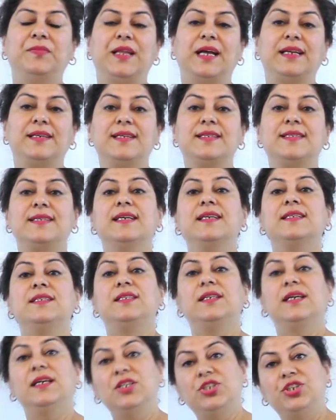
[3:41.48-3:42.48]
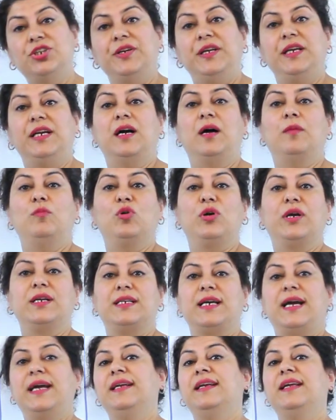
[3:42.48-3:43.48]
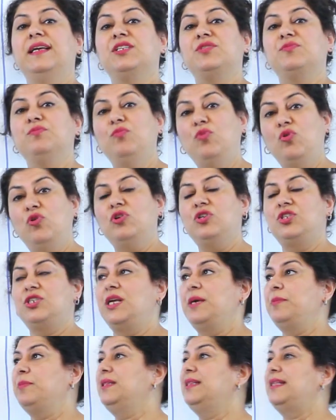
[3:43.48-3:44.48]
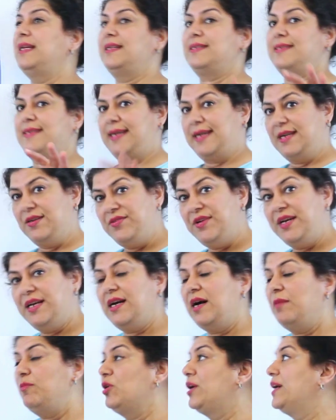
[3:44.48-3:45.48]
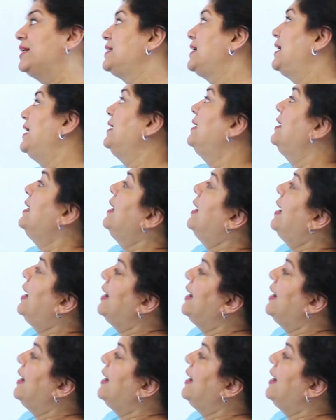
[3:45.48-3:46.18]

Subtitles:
That is, a tertiary carbocation is more stable than a secondary carbocation